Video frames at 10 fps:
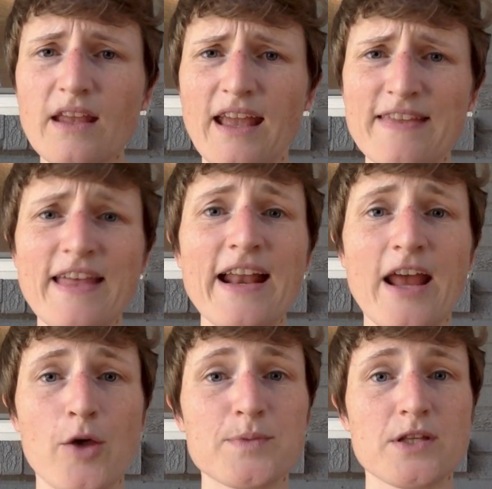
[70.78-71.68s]
and that
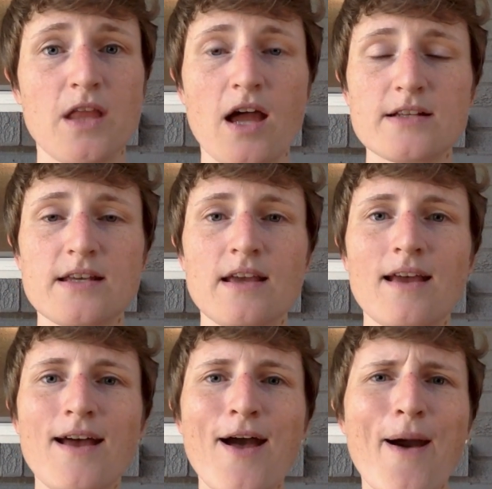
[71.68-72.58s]
helps a lot.
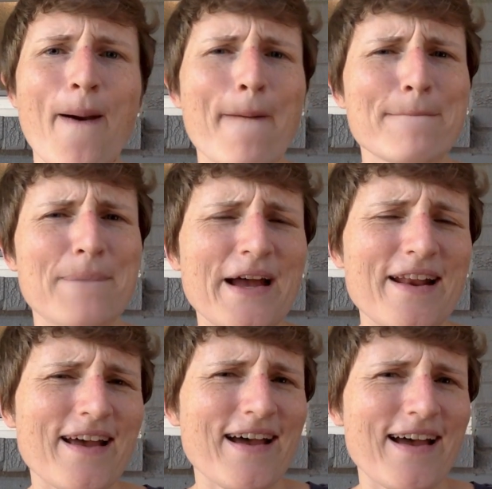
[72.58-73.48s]
But
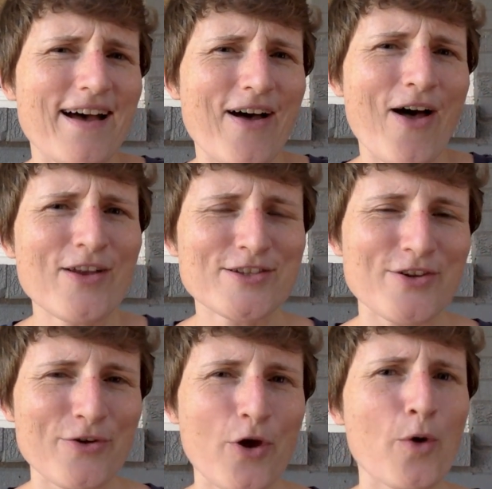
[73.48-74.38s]

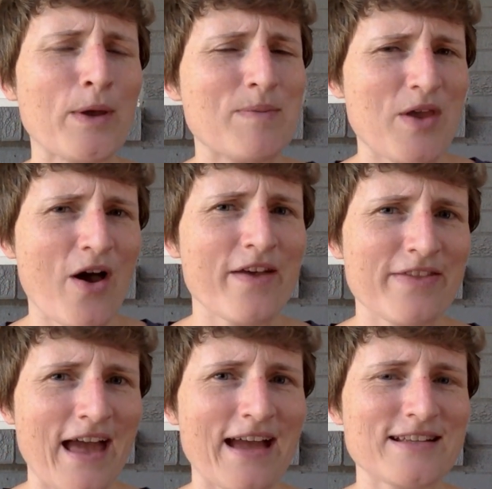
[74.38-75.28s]
also going beyond
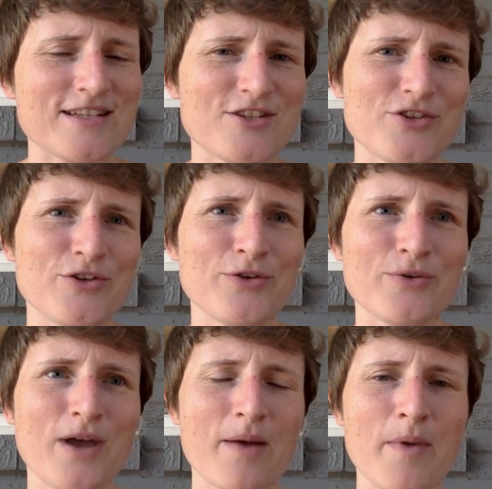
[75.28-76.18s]
that
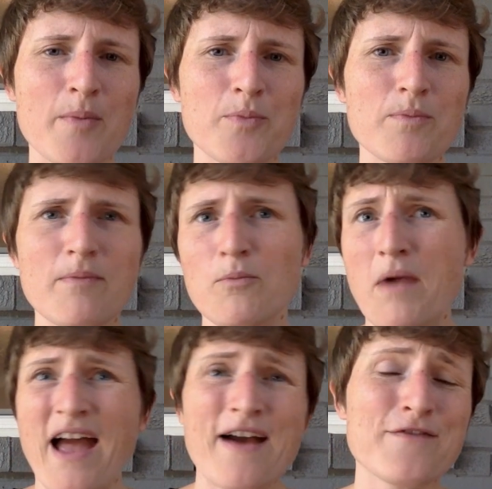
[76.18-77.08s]
to
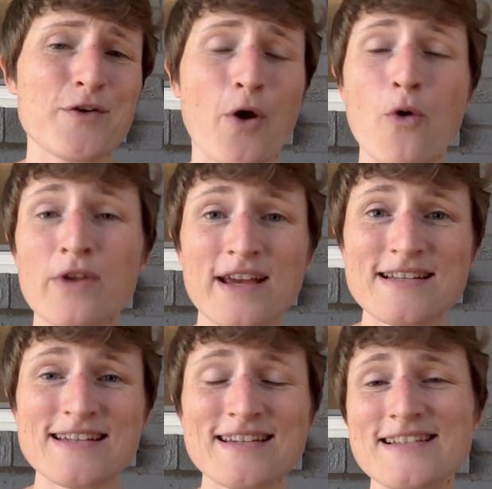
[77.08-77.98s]
have your own
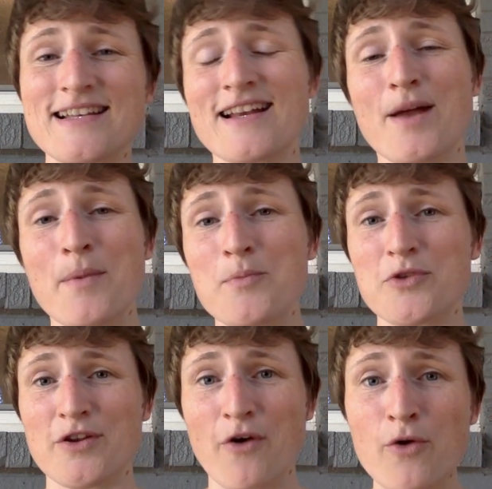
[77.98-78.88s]
ideas and come up
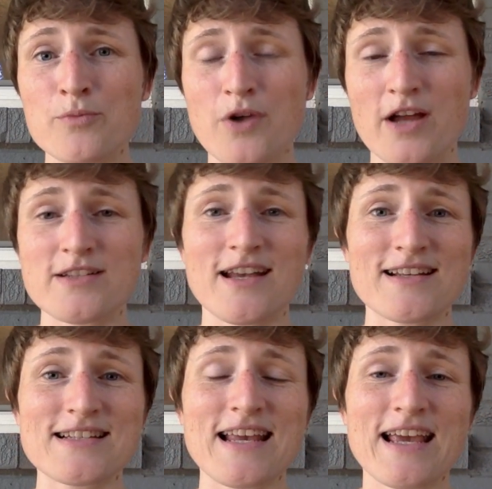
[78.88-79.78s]
with your own
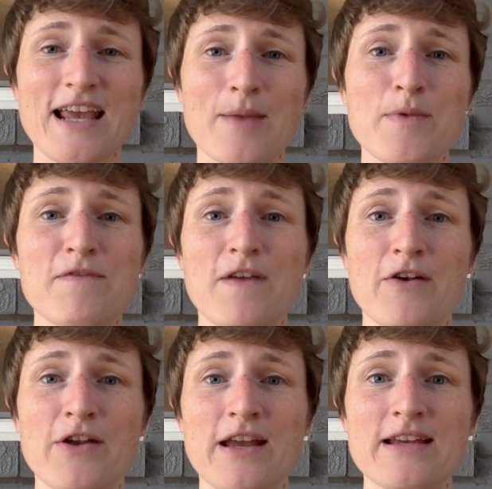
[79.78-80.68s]
projects can be
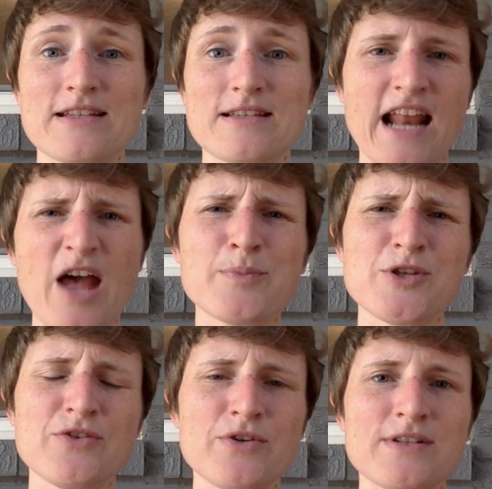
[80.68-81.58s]
very nice. It
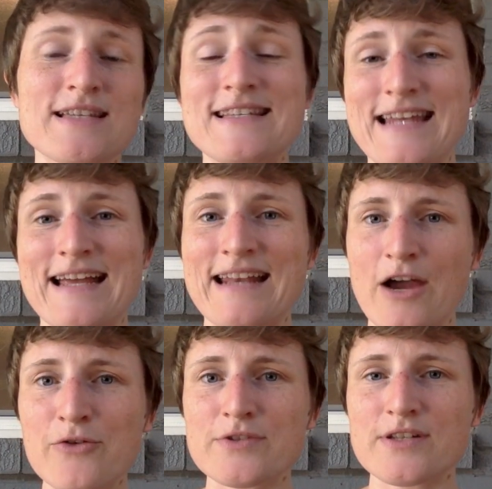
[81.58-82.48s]
helps you to stand
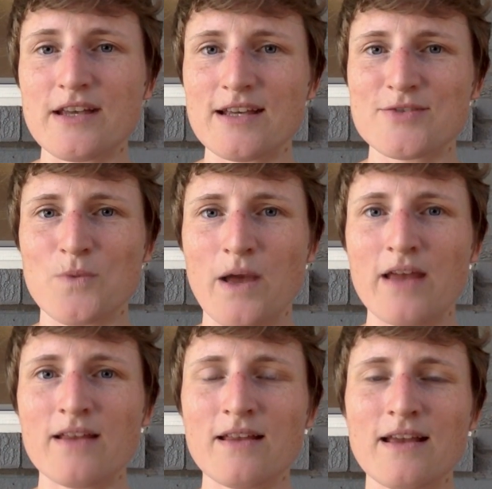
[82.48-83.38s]
out as
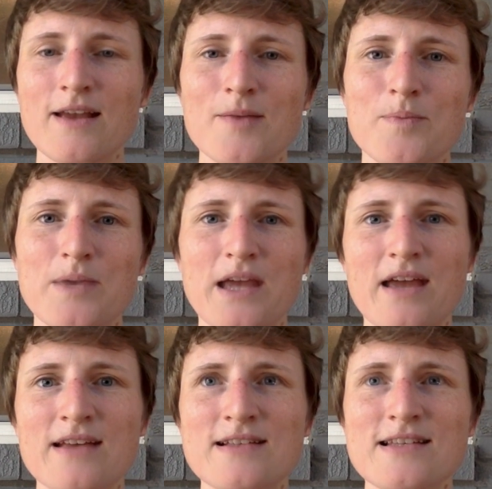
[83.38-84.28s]
well
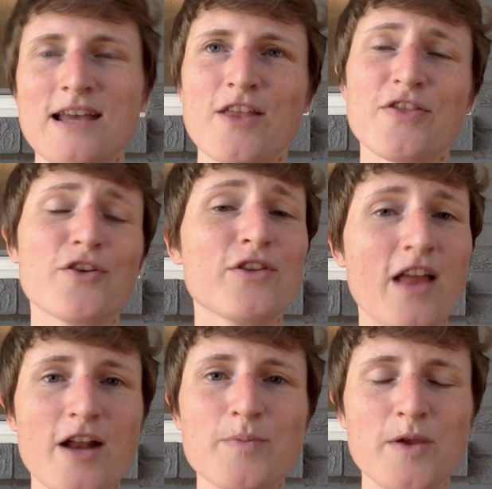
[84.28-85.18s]
because there are a
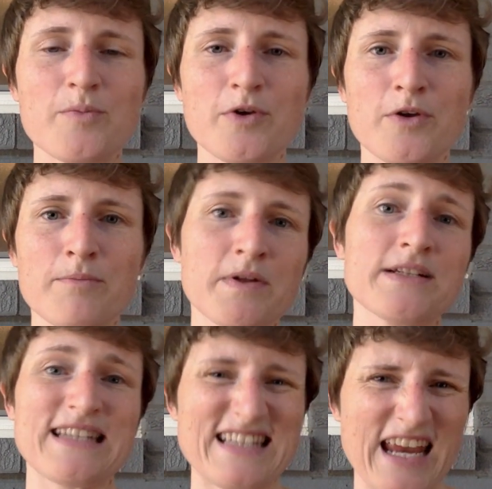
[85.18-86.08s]
lot of people
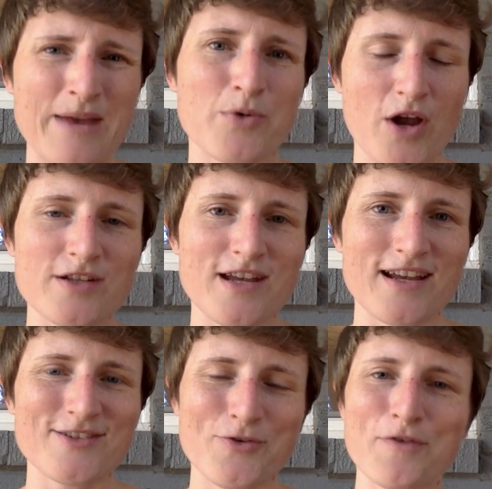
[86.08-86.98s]
building the same
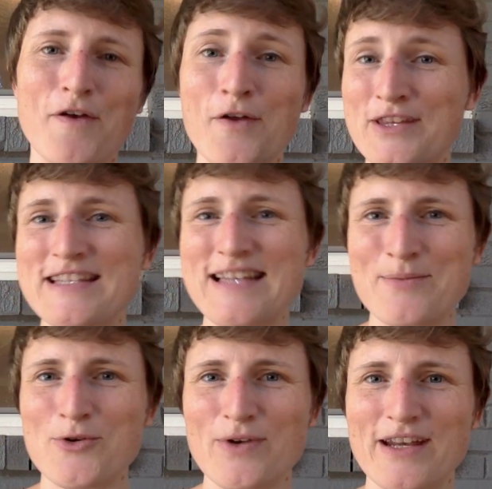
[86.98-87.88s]
projects who are following the
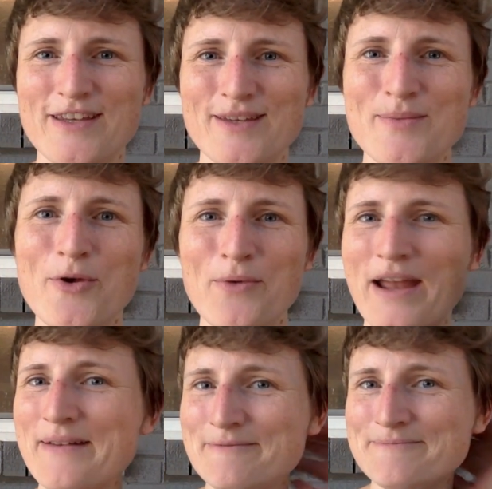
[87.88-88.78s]
same curriculum, right?